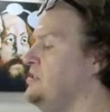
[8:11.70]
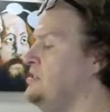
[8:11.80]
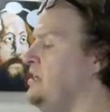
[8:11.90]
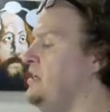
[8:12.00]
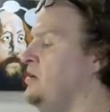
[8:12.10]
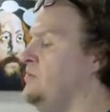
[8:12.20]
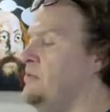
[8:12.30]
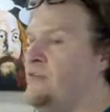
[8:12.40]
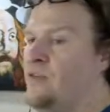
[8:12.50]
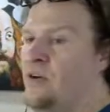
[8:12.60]
setting out
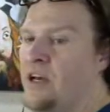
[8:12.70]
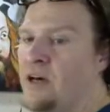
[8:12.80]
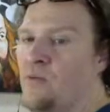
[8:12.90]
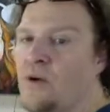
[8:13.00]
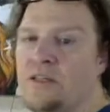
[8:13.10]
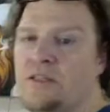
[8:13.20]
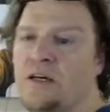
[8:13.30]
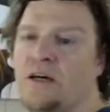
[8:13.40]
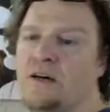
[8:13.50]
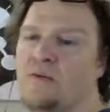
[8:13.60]
beforehand what
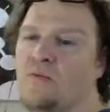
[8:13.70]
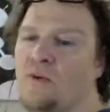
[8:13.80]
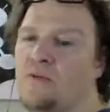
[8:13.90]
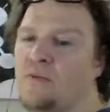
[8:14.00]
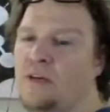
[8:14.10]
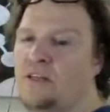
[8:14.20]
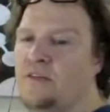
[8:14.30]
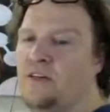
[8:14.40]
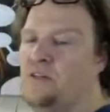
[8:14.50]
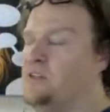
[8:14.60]
each of
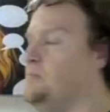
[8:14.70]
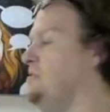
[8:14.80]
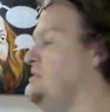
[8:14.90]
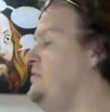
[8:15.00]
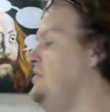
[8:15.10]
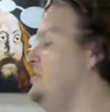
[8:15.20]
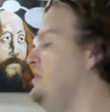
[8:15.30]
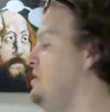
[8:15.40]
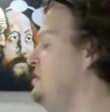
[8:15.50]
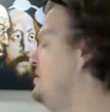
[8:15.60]
us are specifically